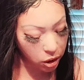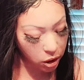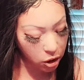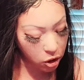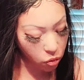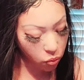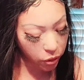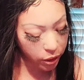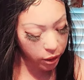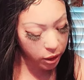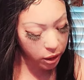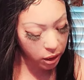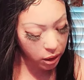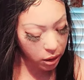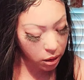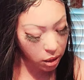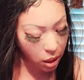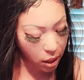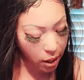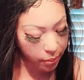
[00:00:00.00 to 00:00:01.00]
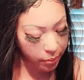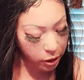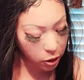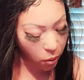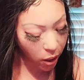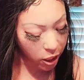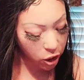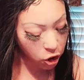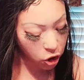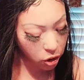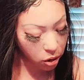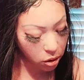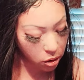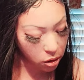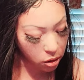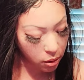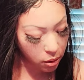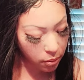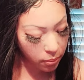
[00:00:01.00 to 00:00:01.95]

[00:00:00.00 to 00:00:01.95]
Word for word: this serenity, this calm, this patience.